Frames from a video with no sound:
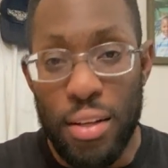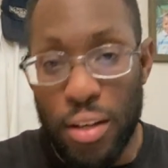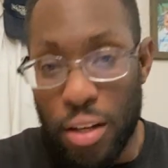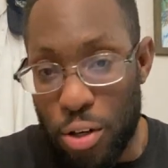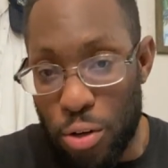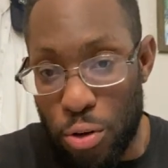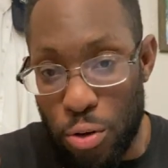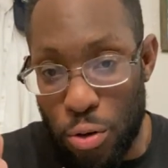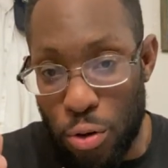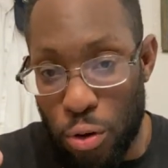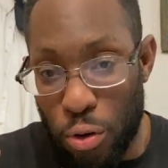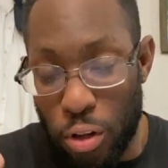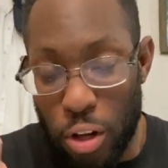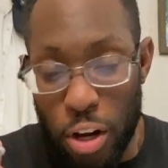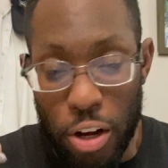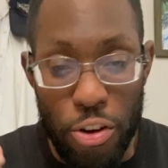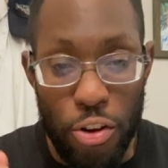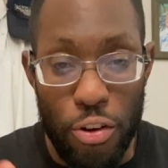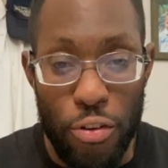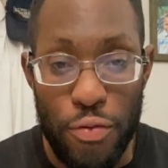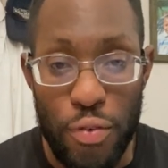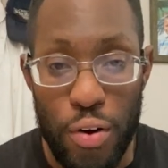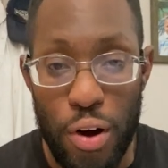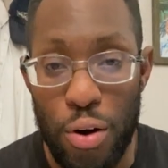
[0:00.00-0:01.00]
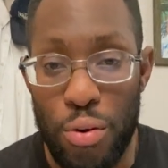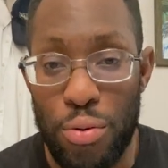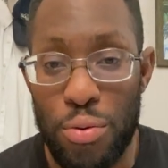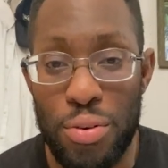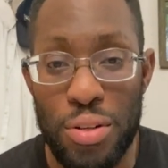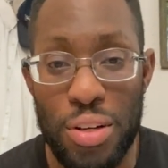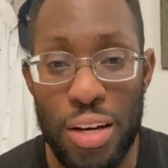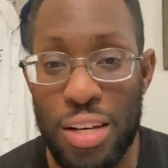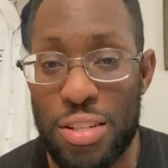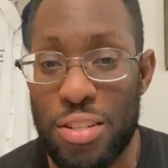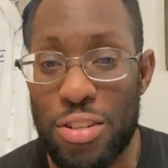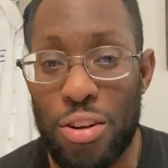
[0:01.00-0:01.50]
Google on your phone
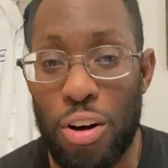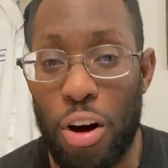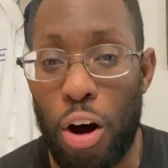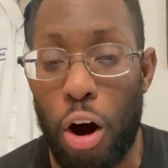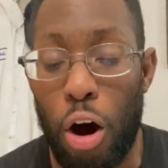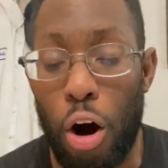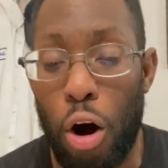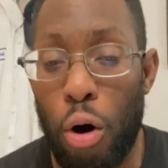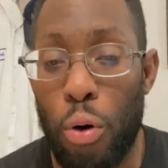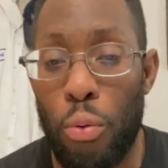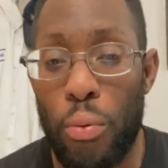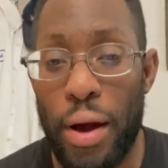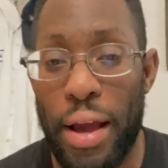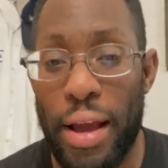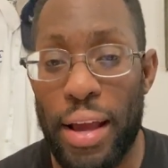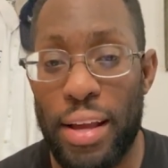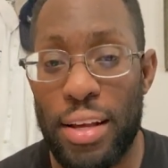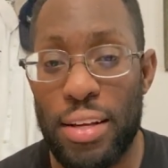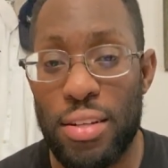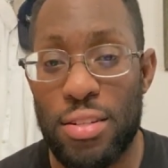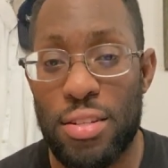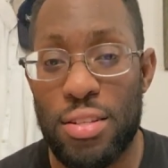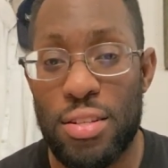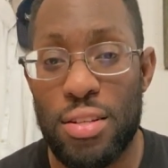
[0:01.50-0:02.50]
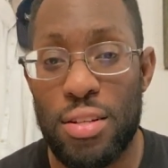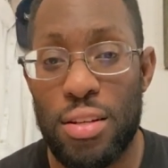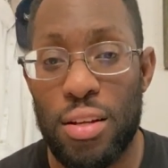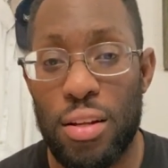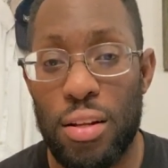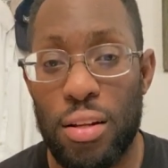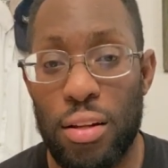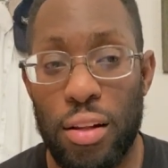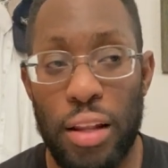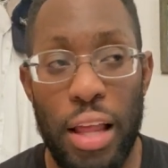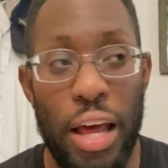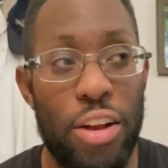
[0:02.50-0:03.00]
doesn't always
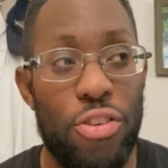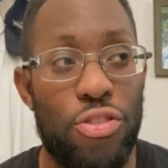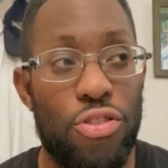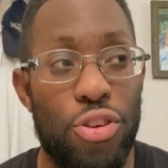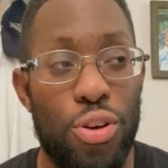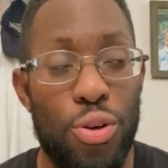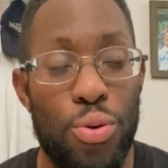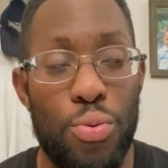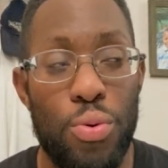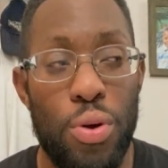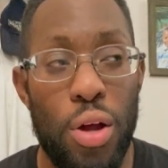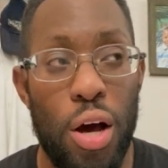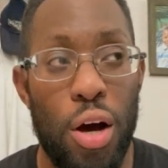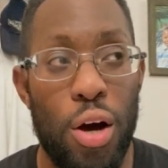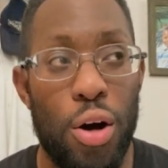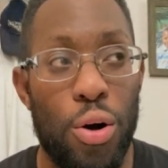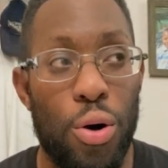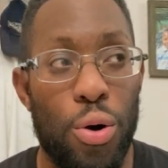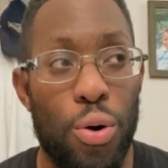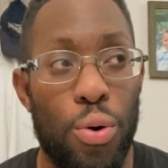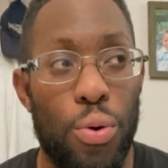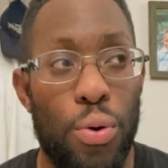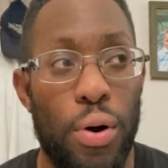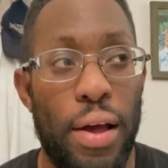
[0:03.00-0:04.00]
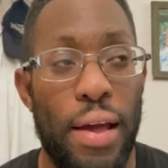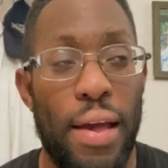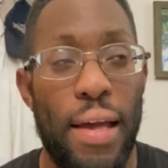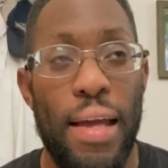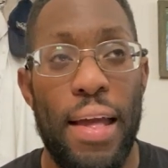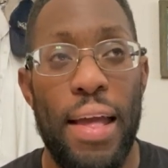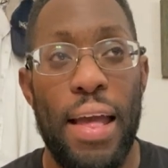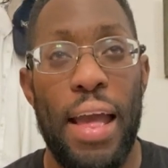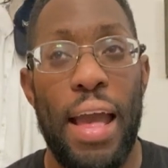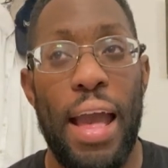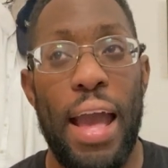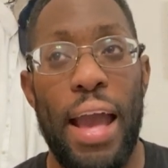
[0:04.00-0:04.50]
let you know,
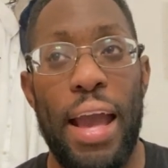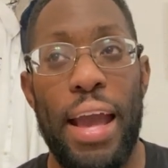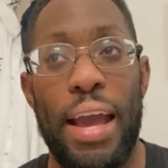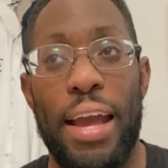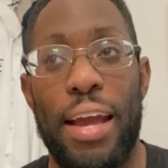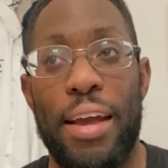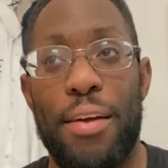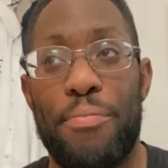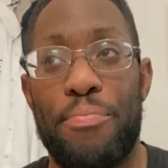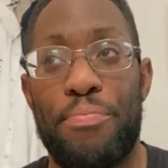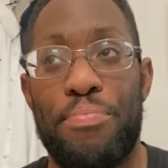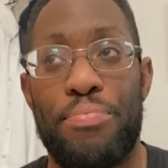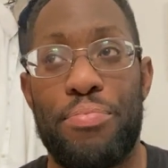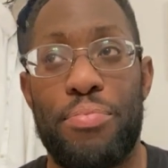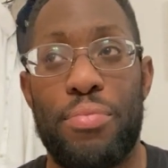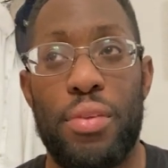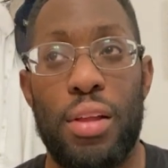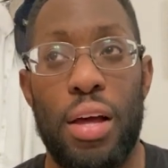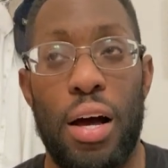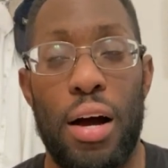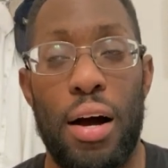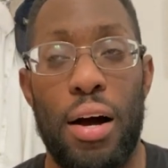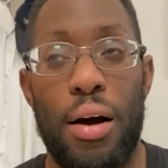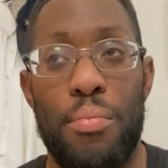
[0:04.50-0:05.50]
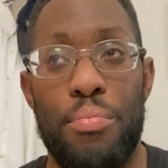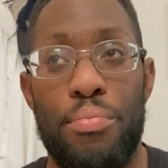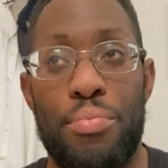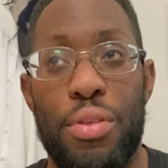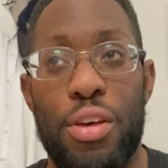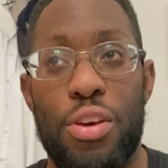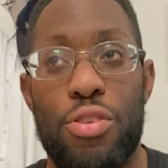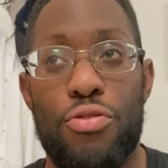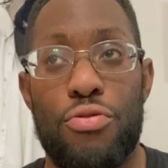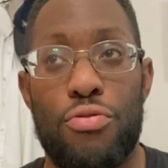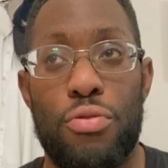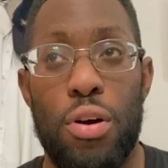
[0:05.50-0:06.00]
hey,
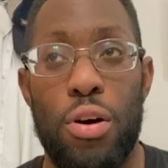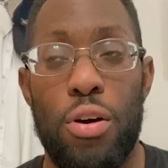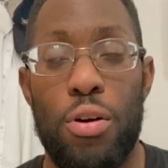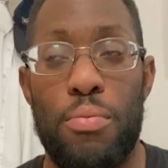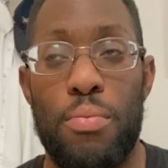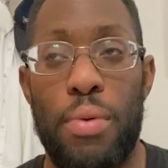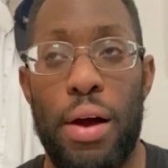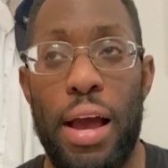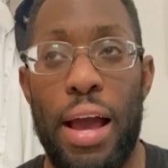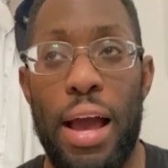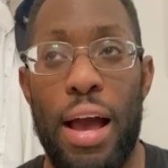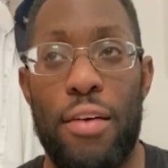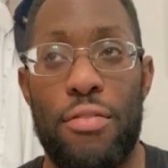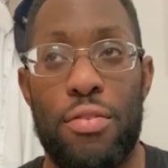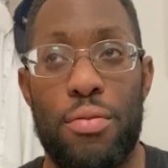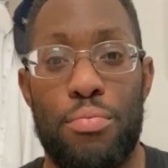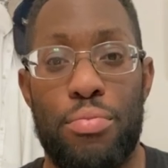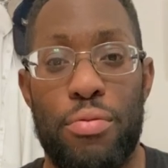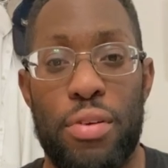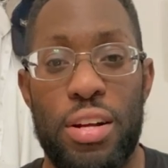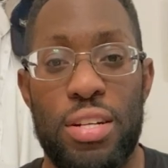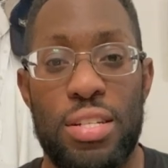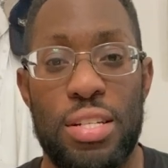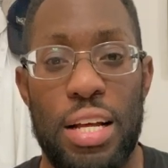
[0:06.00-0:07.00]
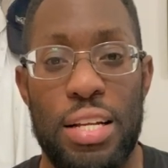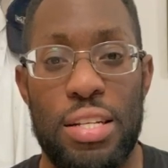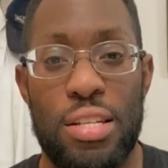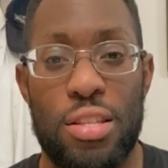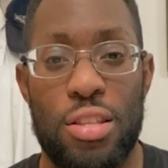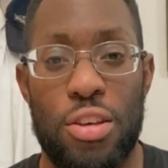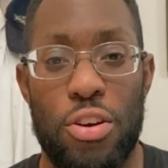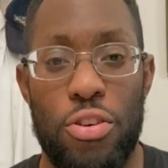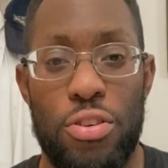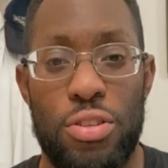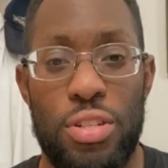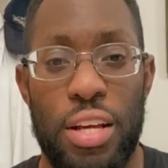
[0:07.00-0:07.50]
this road might have a bridge that's
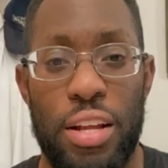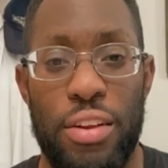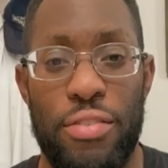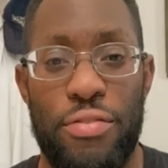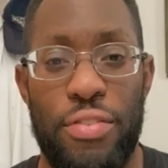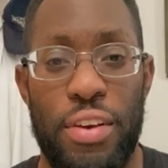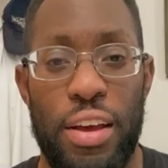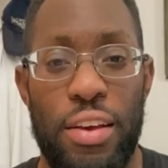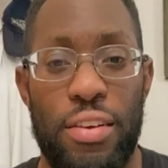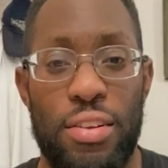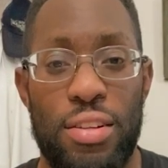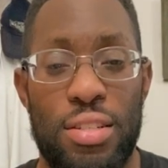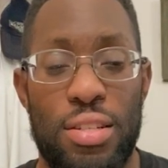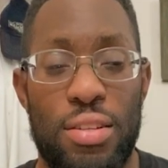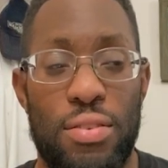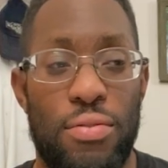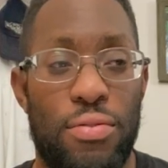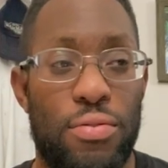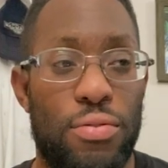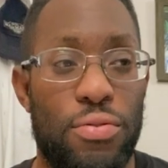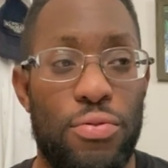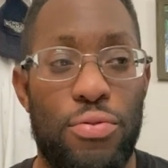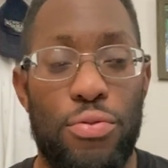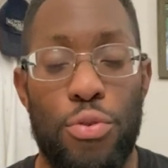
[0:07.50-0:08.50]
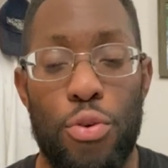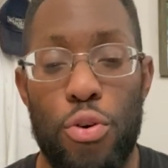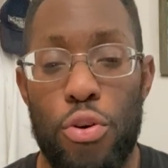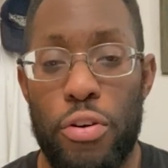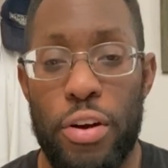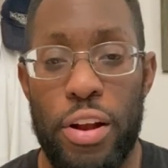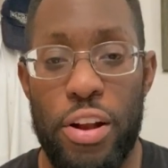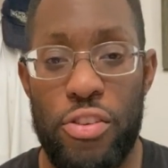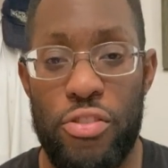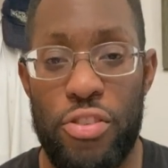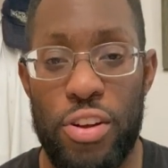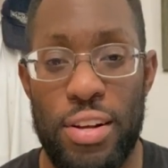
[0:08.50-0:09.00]
13 feet,
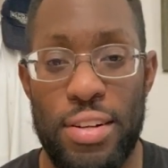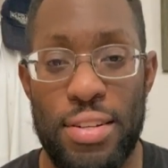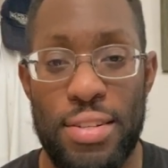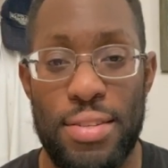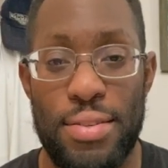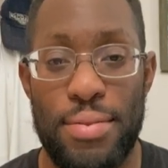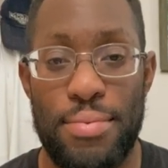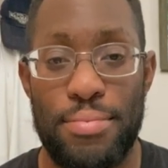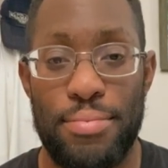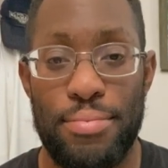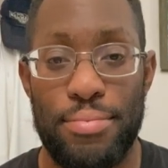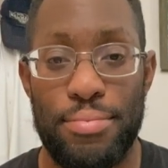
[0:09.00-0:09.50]
4 inches.